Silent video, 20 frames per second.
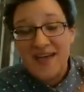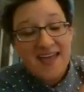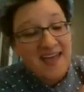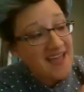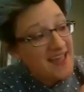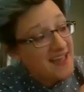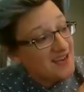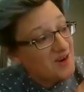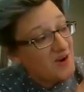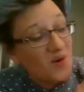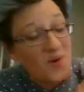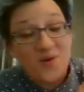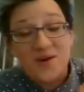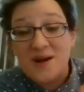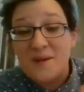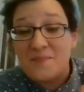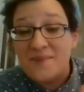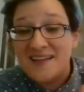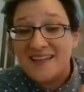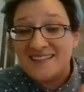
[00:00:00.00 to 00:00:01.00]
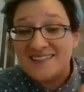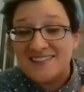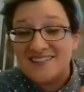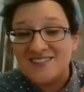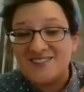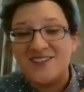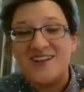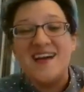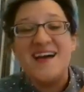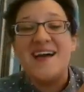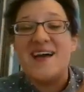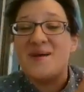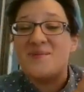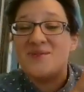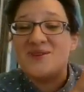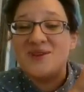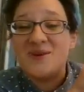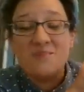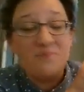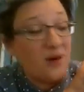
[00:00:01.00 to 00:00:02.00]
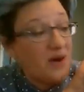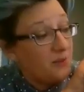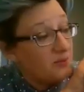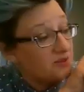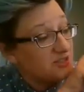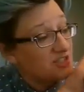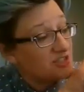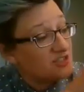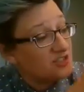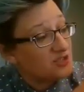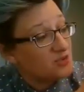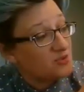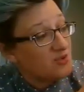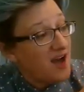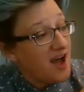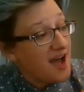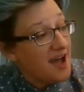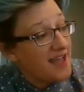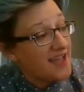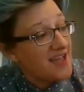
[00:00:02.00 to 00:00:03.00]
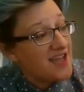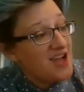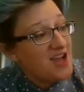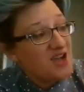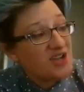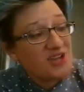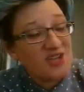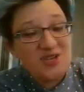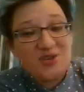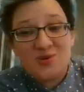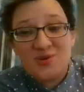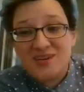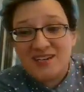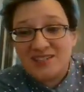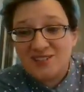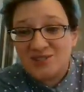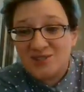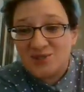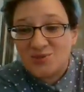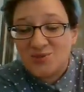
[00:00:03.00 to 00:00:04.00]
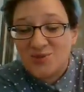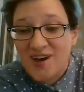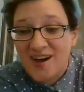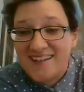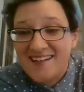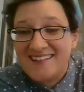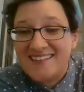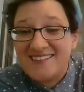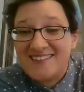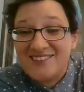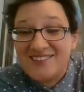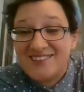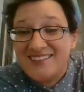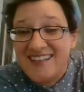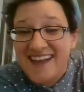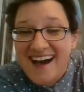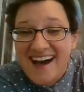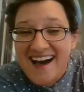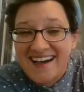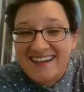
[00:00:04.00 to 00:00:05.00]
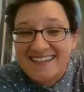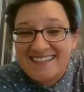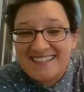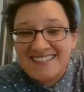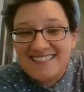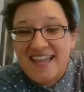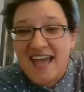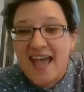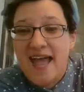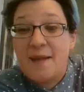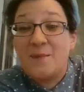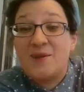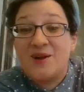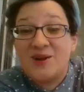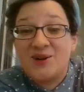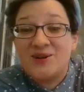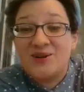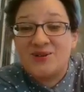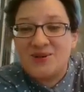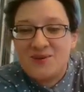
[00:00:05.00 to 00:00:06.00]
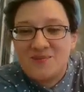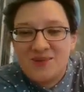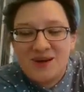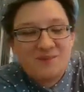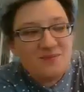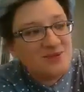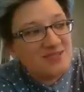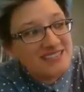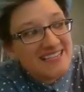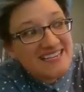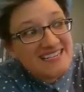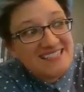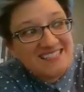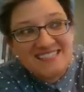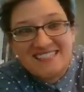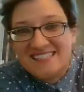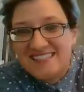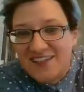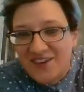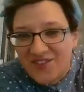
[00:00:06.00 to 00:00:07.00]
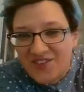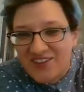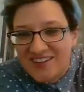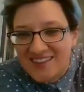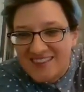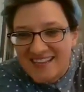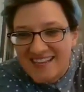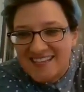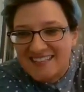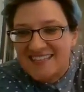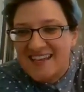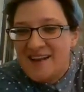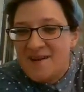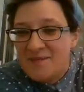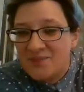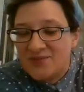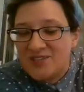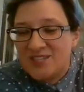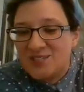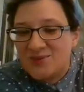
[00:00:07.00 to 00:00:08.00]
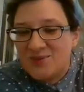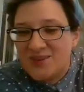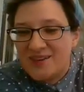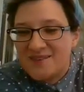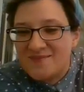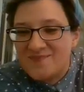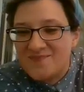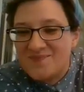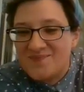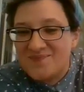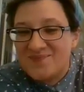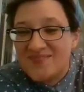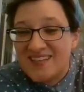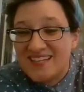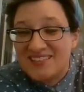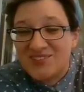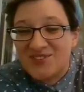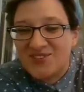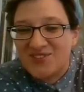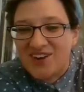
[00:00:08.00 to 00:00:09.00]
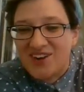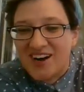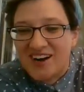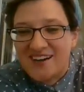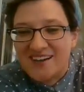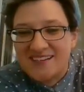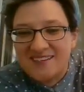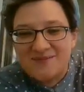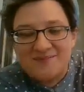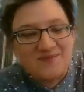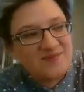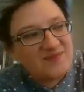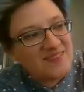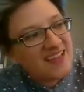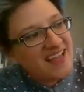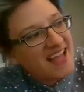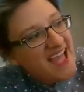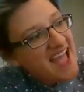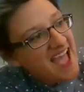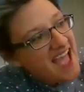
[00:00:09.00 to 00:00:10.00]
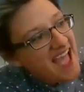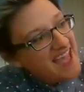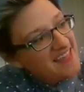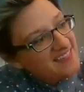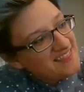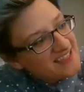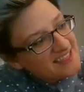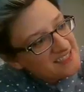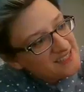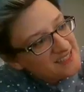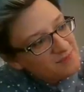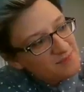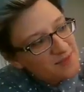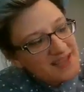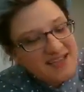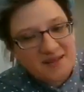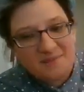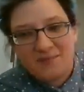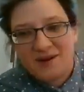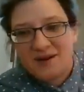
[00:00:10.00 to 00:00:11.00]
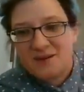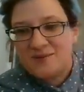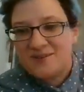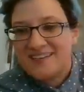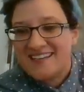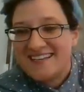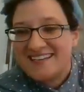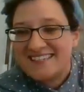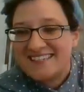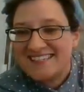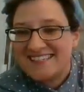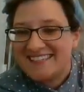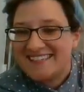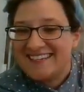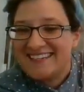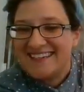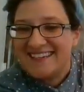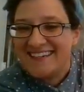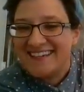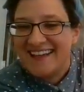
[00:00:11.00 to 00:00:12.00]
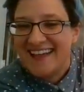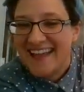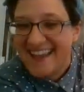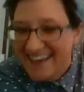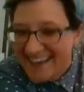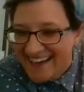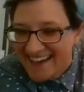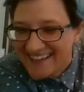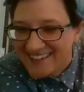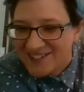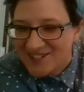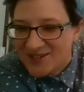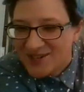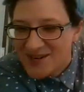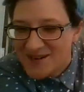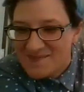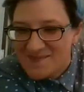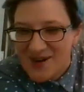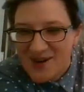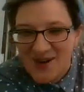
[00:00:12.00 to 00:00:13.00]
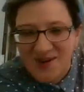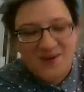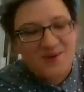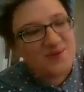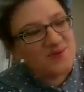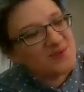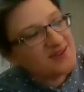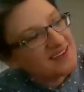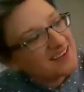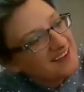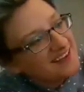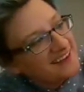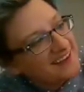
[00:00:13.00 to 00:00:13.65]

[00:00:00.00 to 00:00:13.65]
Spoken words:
pen or a pencil, and when your bubbles are dry, you can draw little lines and turn your bubbles into different things. This one is a frog, and this pink bubble is an ice cream cone,